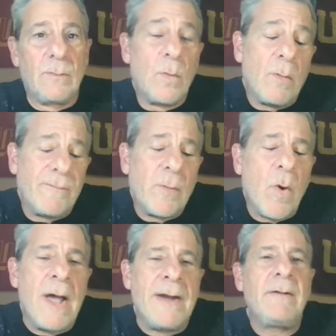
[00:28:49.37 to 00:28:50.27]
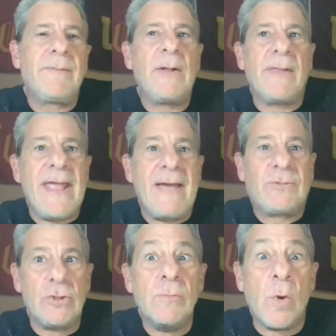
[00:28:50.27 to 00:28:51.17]
Well, for one, they only
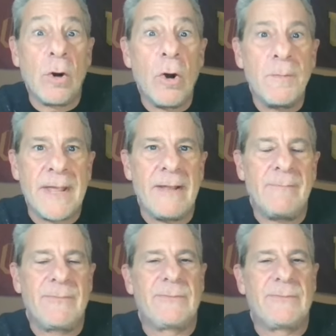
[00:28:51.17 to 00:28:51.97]
have 2 more home games.